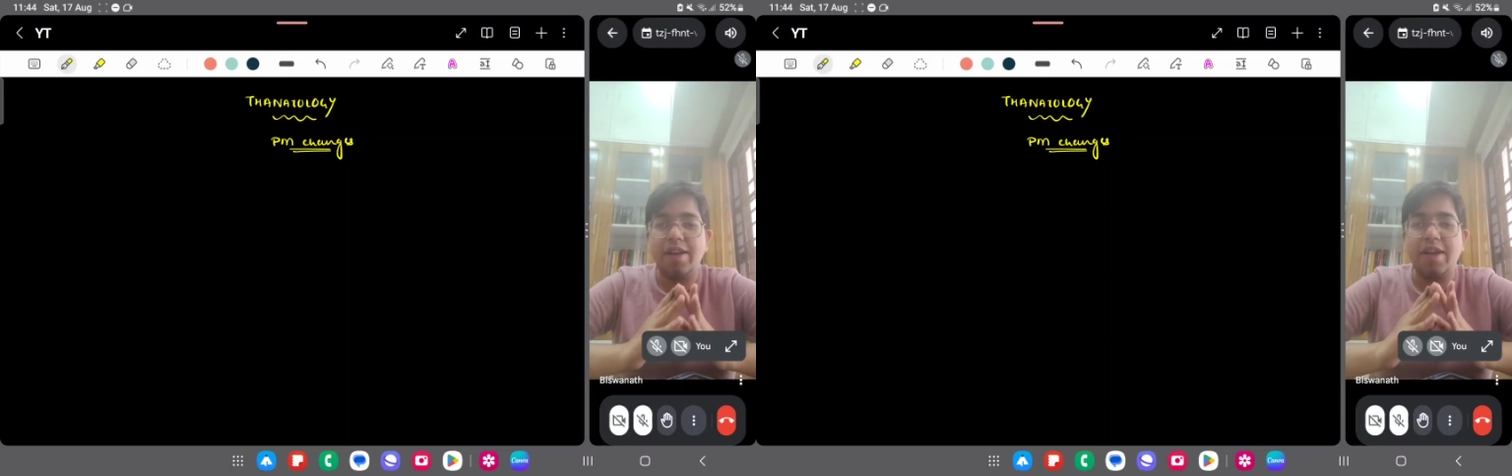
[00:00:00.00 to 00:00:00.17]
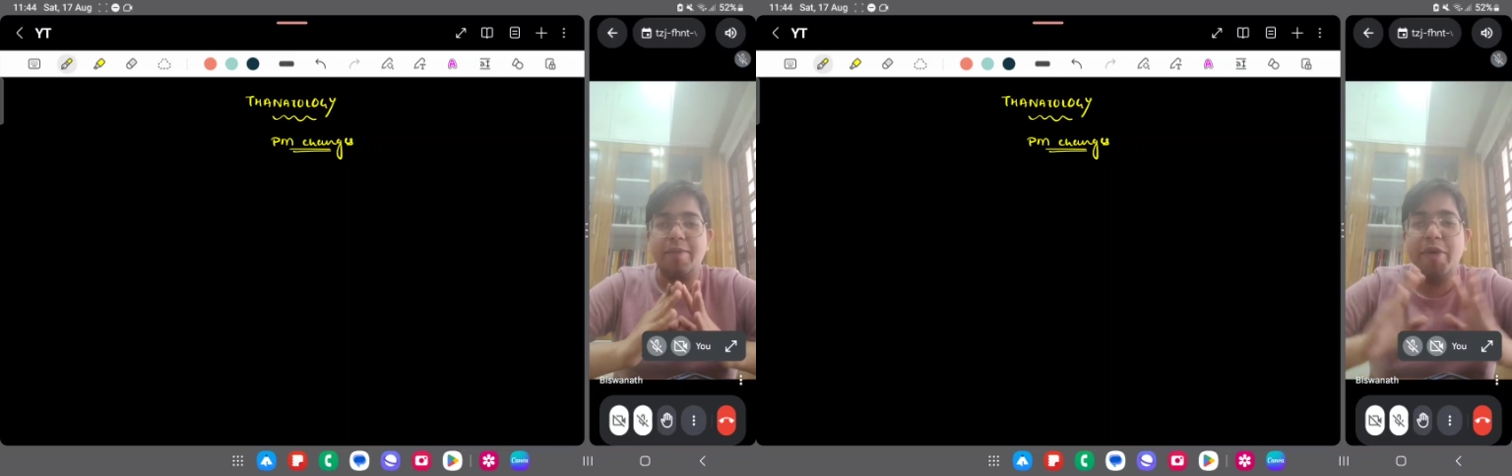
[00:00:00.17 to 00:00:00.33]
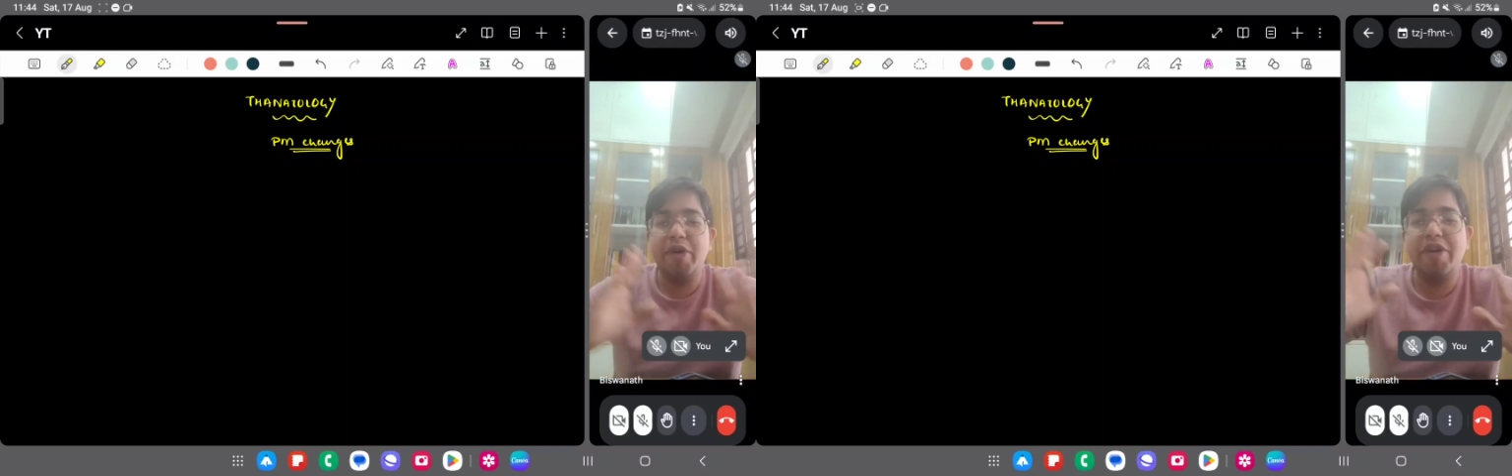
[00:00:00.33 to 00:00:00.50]

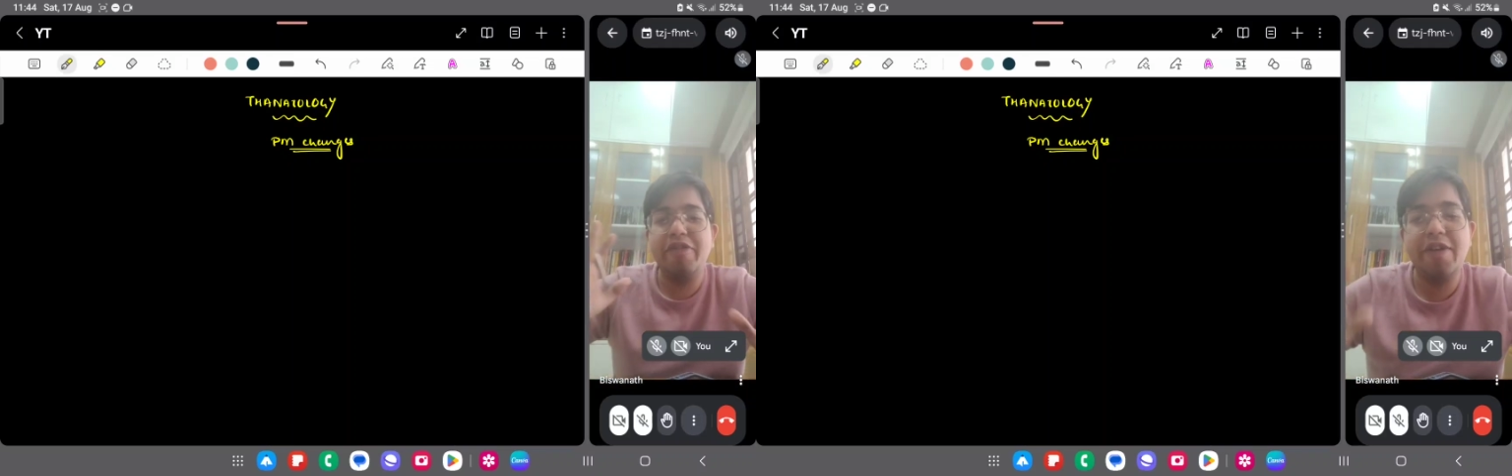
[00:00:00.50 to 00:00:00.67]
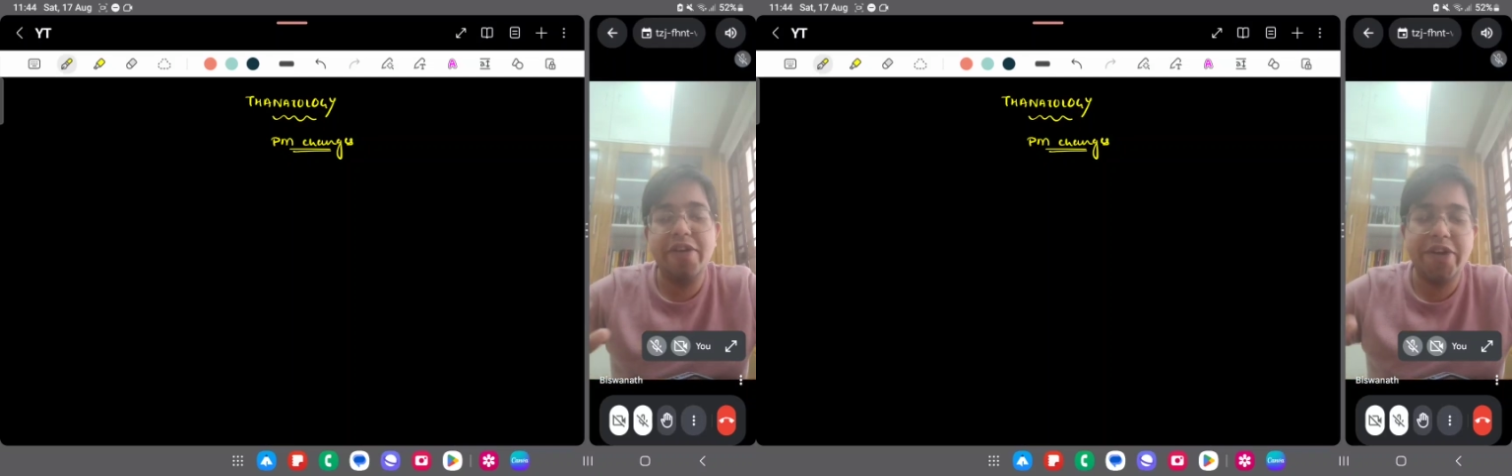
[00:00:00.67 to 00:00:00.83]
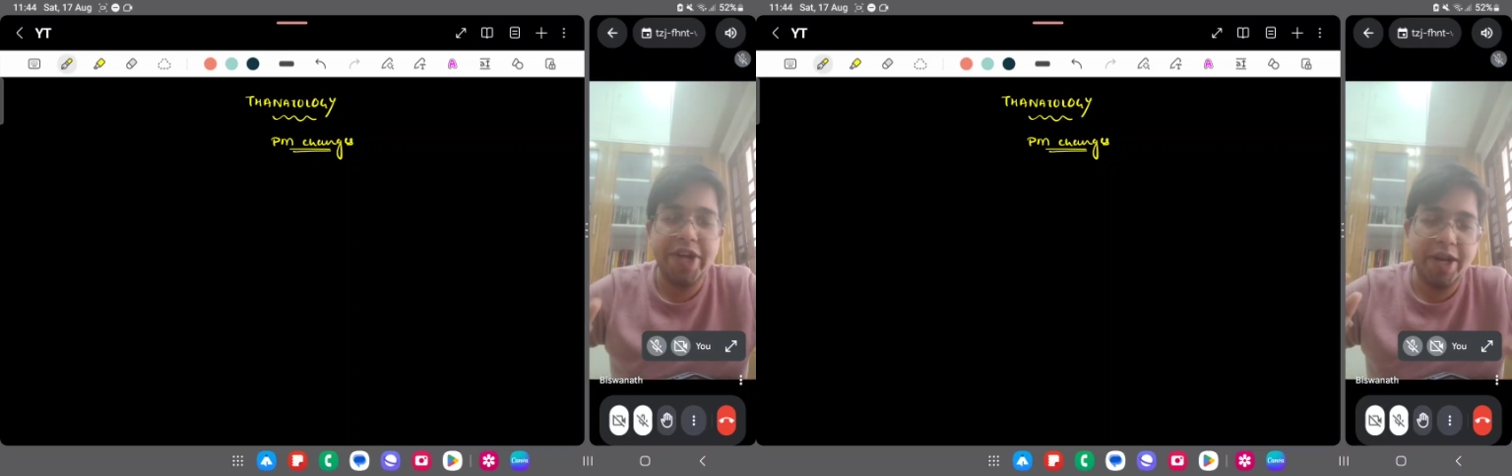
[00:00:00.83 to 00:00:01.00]
the
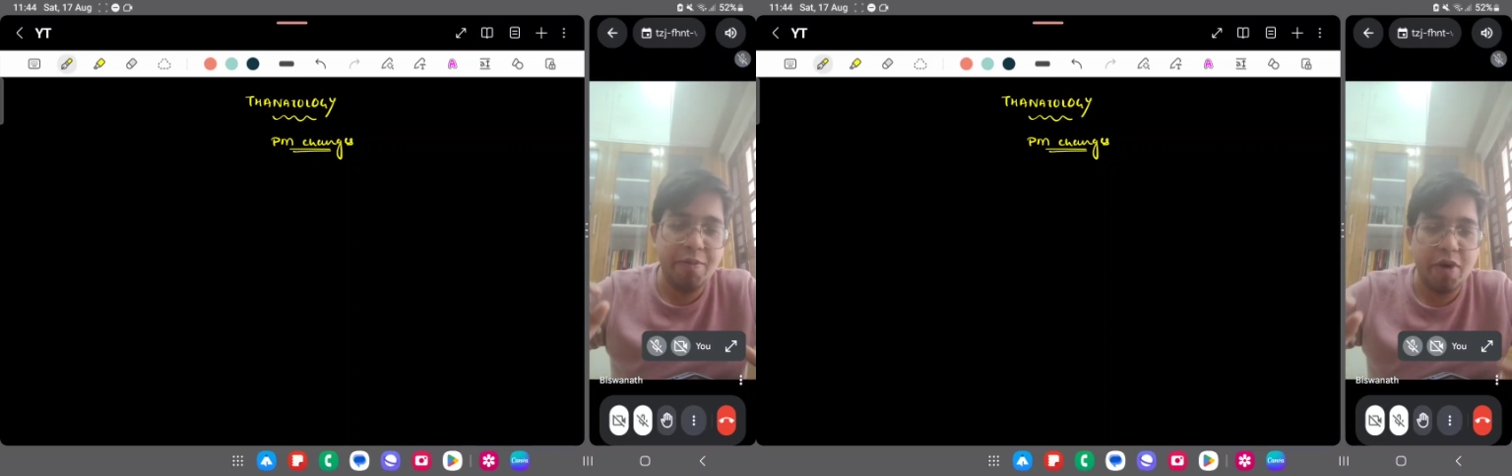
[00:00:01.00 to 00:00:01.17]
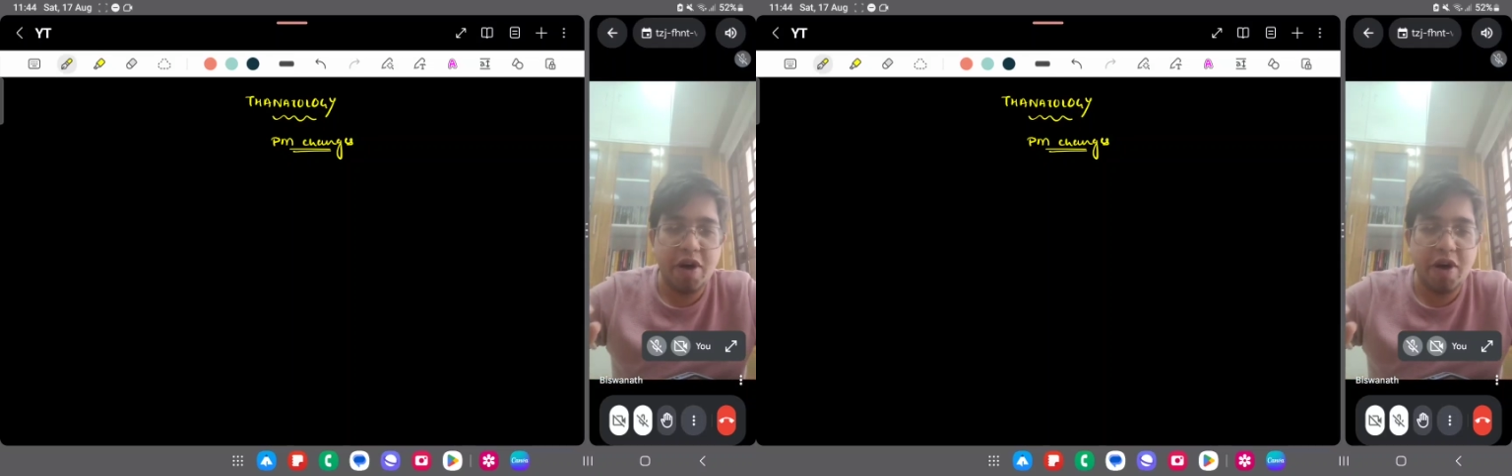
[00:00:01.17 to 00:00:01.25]
beautiful realm